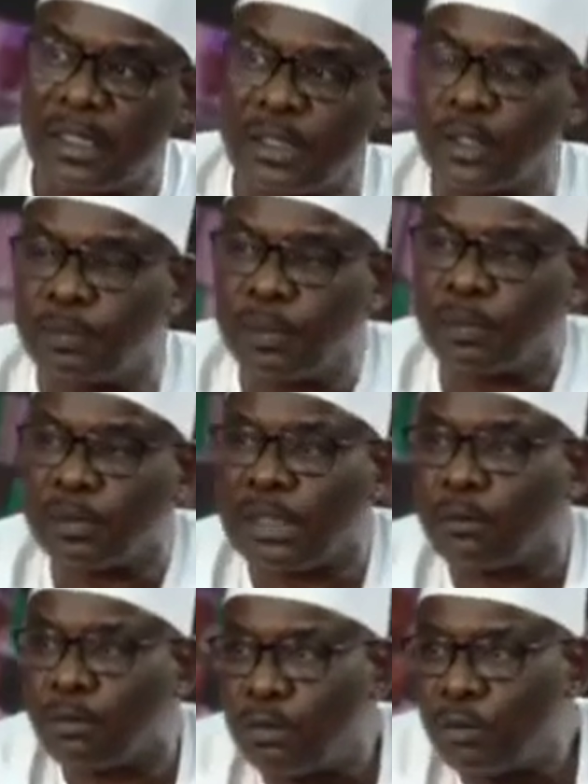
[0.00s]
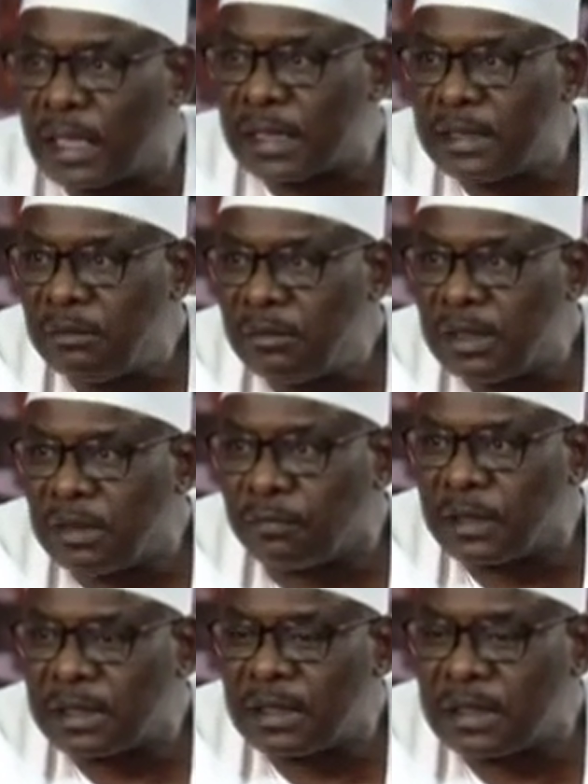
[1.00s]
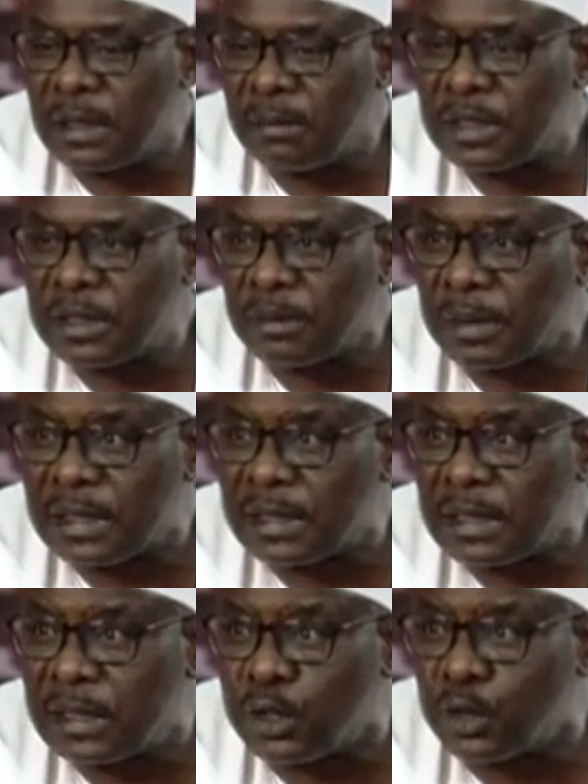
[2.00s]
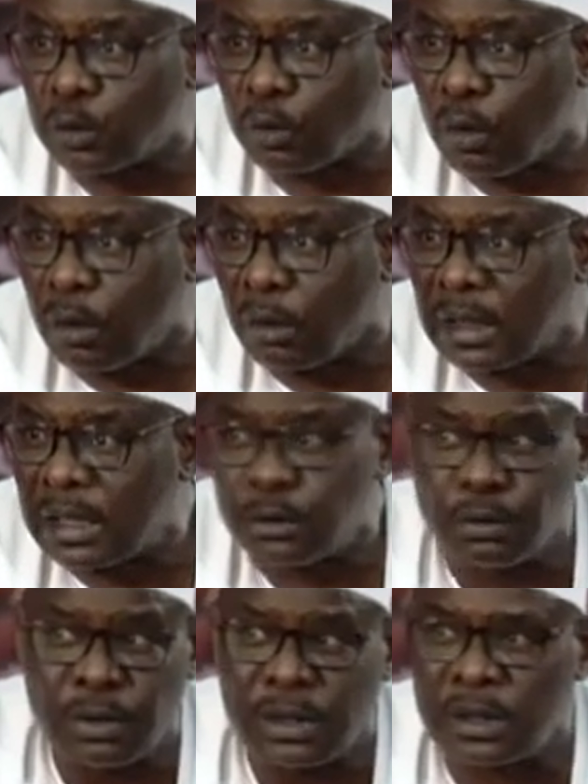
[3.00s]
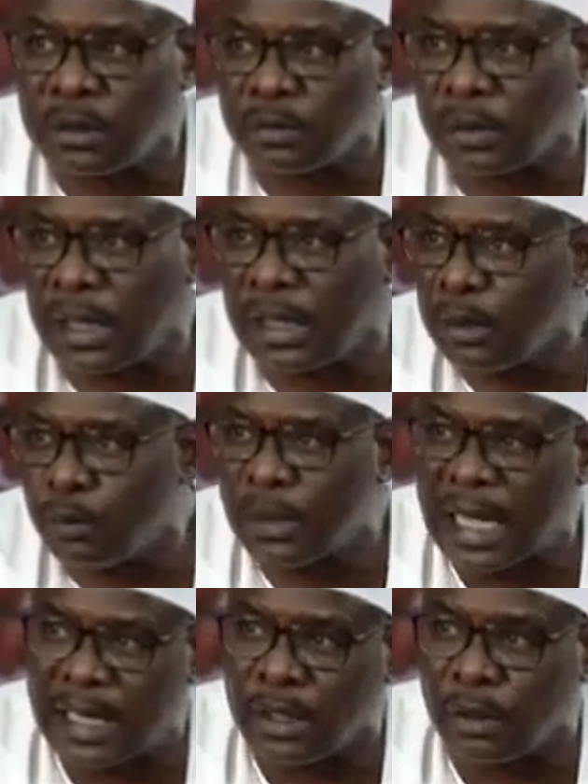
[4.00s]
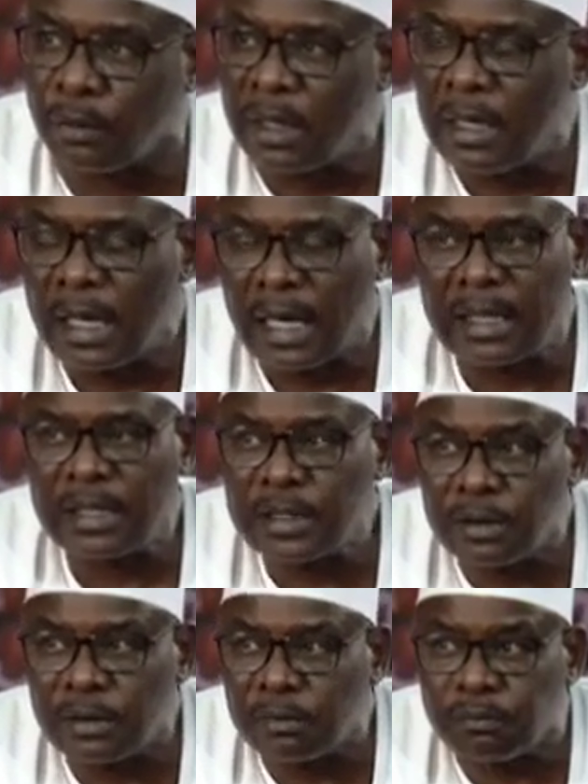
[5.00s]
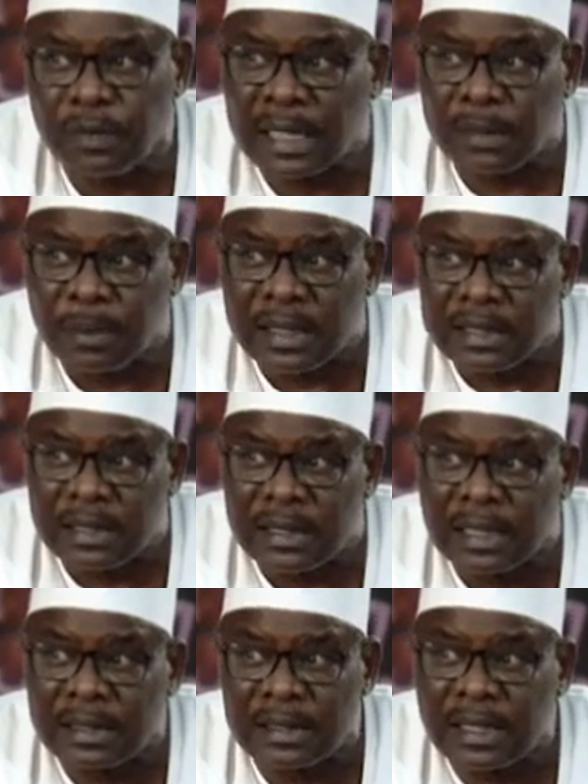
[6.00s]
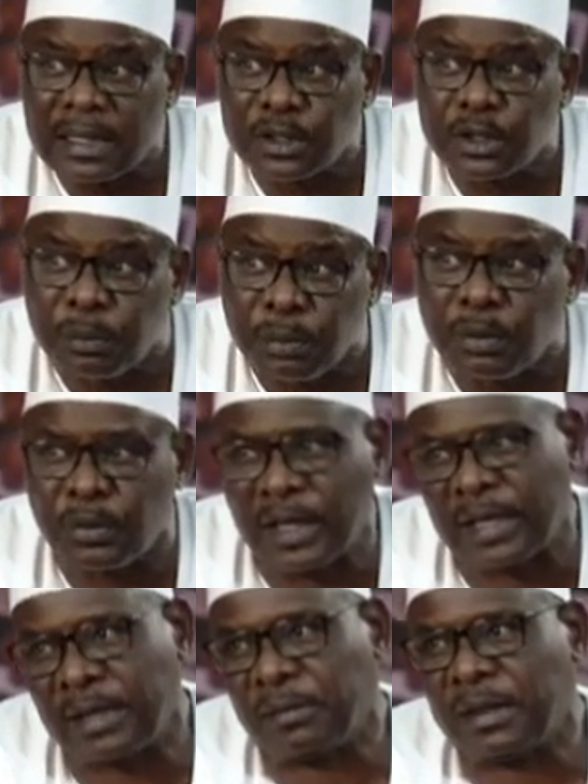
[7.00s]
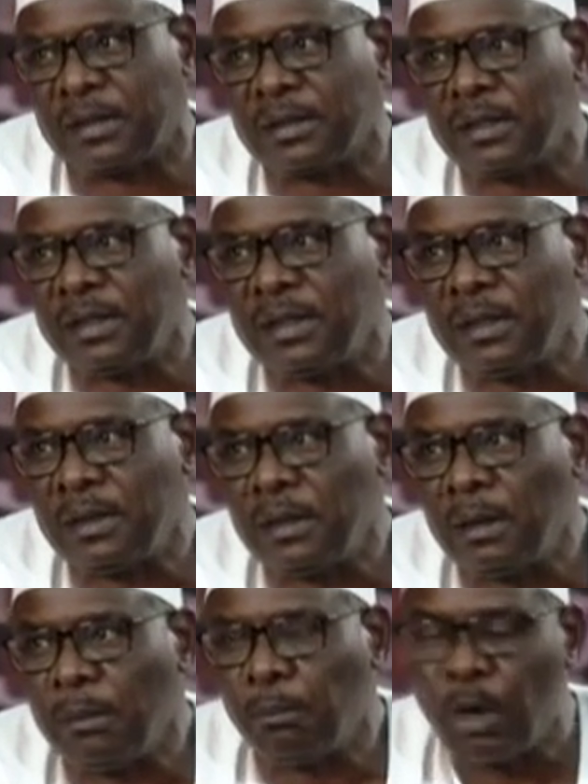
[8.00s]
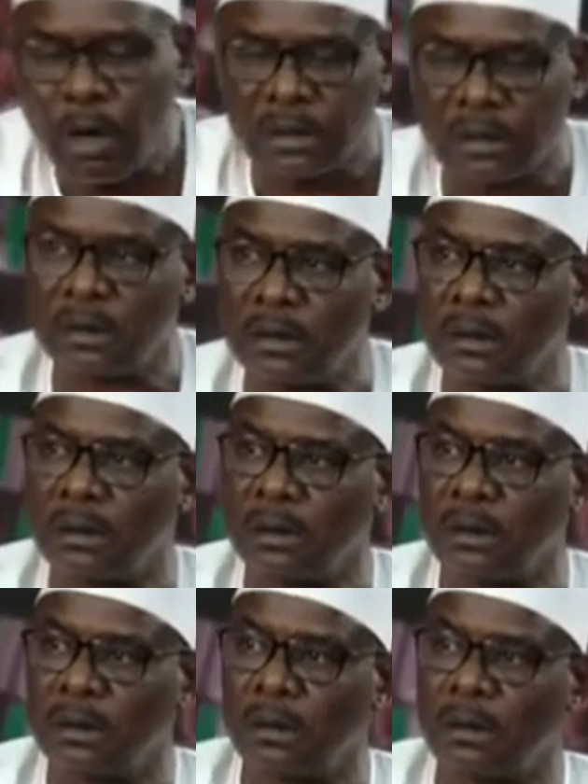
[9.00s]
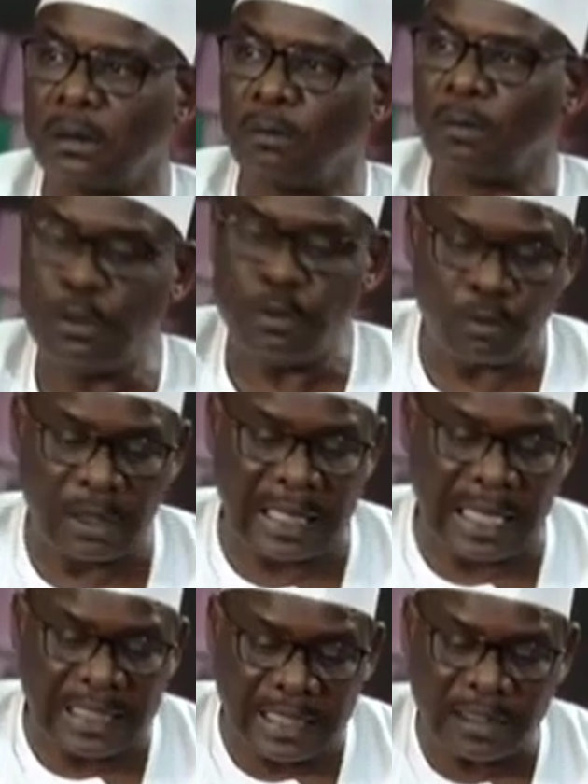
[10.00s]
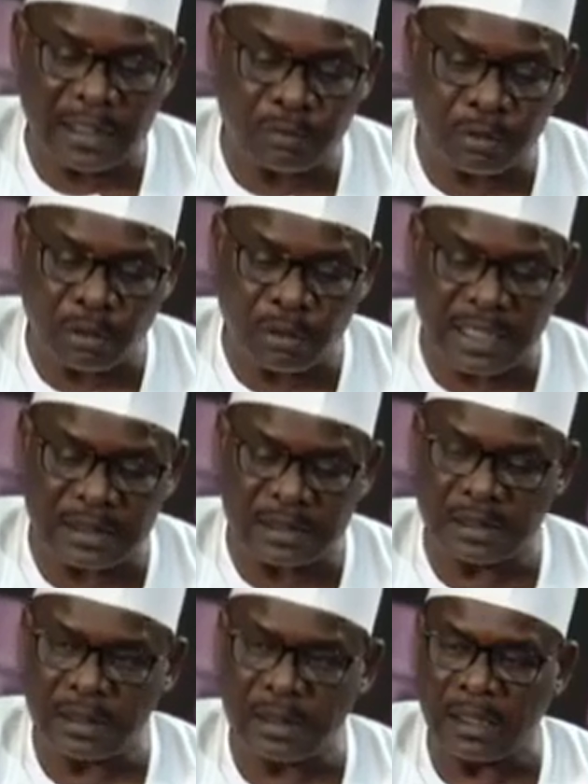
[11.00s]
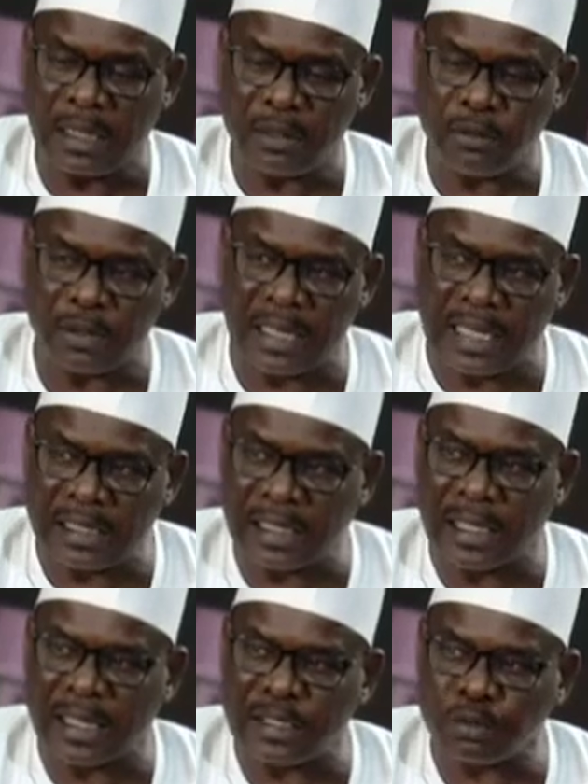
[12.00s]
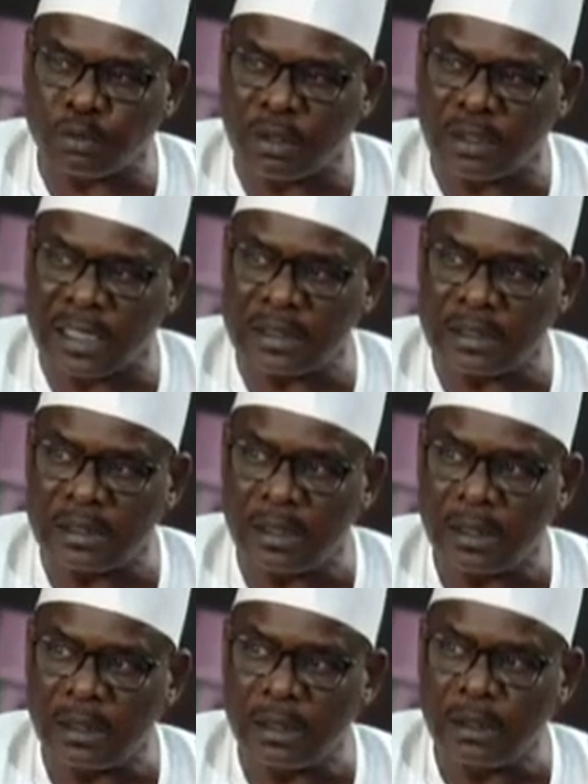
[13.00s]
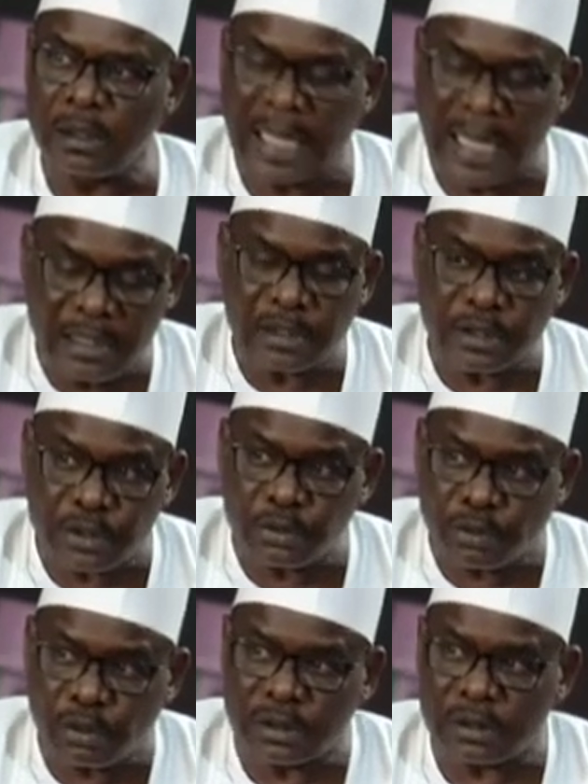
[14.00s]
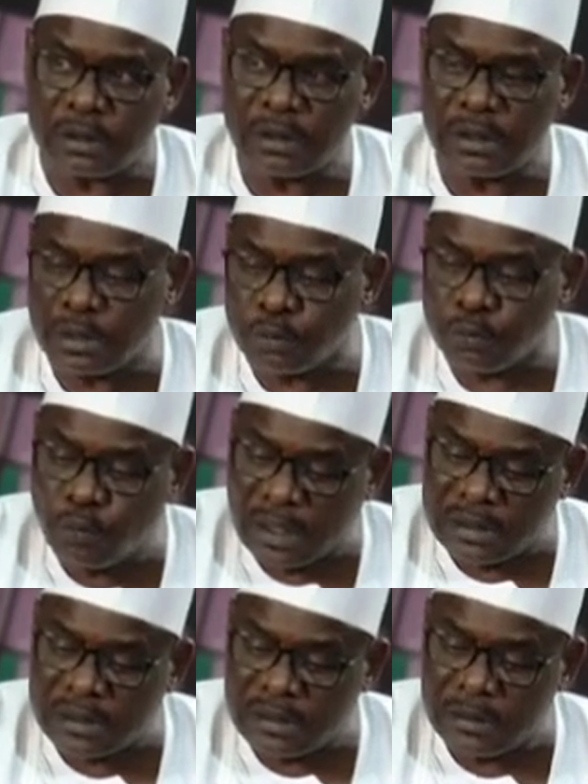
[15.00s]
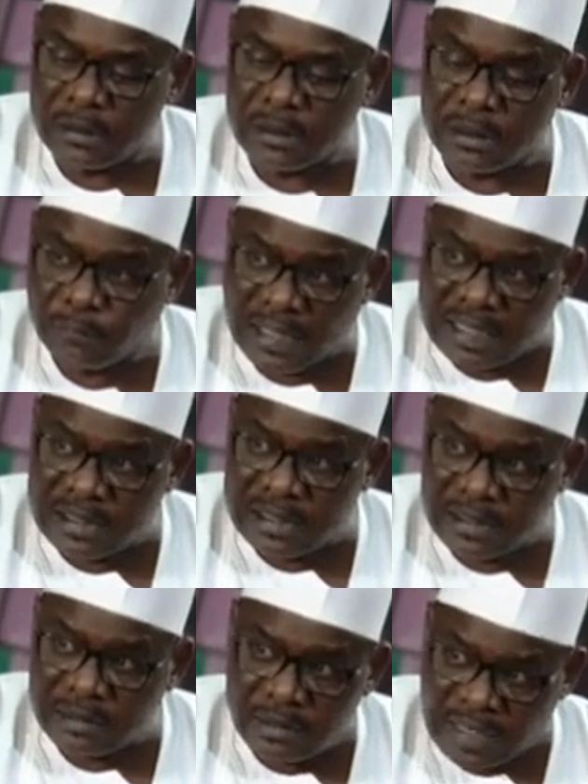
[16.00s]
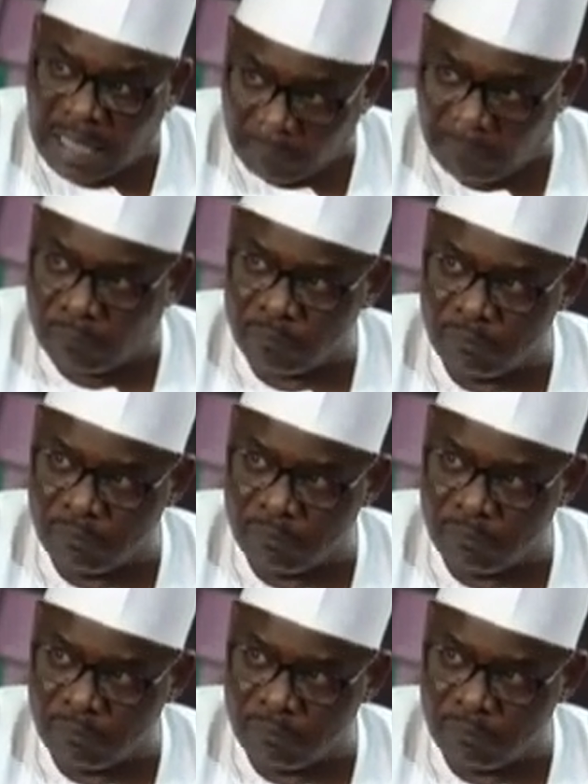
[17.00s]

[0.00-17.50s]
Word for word: The people that will look at him in the face and say, Mr. President, this is wrong. Let's do it this way. And he will argue. And he's a, that person that takes superior argument. Mm. But when you gather kleptocrats and you gather kakistocrats, the end result is what defines them.